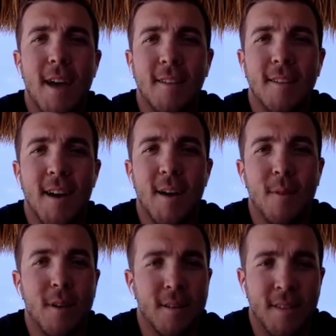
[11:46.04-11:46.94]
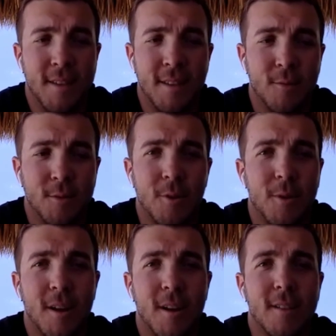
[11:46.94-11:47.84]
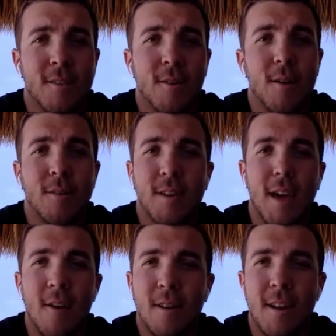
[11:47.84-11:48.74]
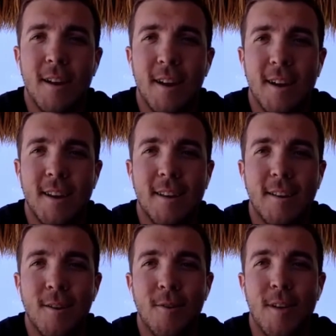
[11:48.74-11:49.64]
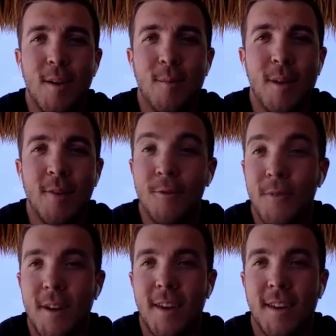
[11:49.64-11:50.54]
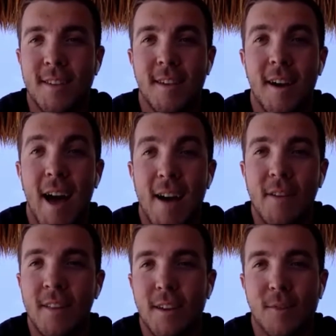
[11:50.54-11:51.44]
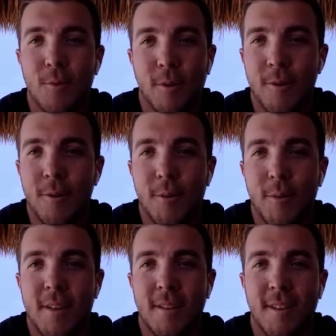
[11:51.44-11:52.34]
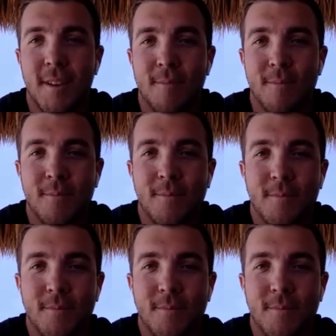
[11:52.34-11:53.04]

at the time that this was going on. So I was like, how could I not get into Notre Dame? And it was funny because Ivy Leagues were recruiting me at the time,